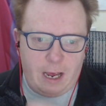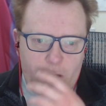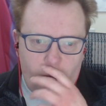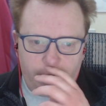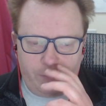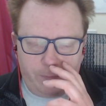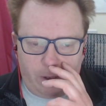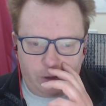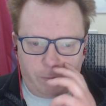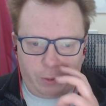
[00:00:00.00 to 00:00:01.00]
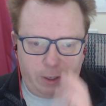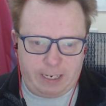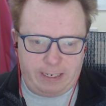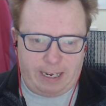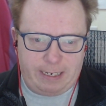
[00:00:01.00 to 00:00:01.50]
I want to also plug
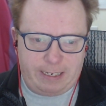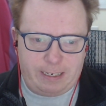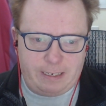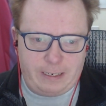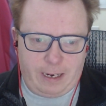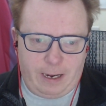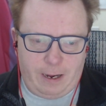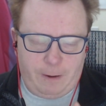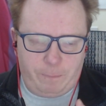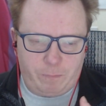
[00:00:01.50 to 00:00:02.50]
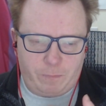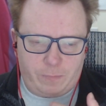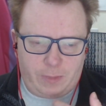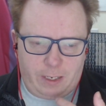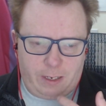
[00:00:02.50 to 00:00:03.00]
in like
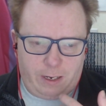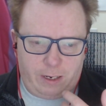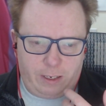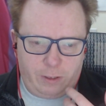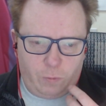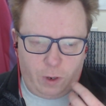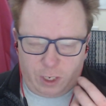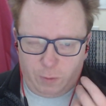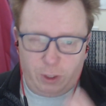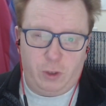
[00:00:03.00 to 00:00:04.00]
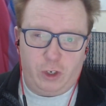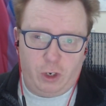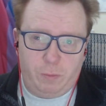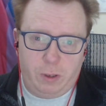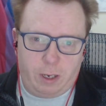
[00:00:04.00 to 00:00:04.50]
uh, uh, working with
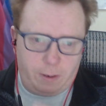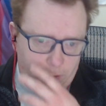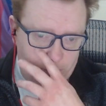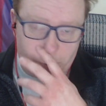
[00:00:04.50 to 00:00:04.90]
YouTube uh, and